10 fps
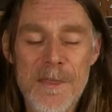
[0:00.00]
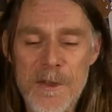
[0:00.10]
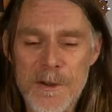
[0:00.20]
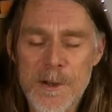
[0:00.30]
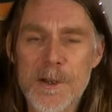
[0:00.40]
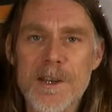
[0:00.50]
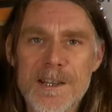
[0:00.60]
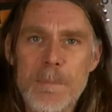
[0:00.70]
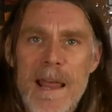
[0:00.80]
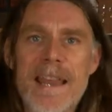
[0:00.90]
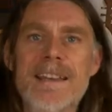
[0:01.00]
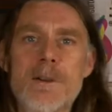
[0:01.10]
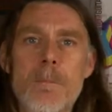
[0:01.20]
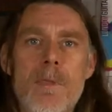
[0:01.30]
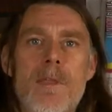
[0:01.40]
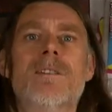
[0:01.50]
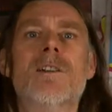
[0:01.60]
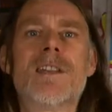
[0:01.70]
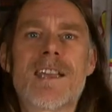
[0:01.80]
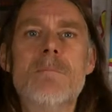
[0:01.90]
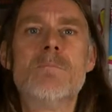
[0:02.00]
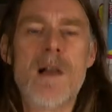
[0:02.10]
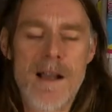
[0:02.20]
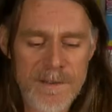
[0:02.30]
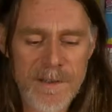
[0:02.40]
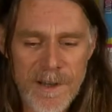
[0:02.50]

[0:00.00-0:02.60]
that you could explain something on a camera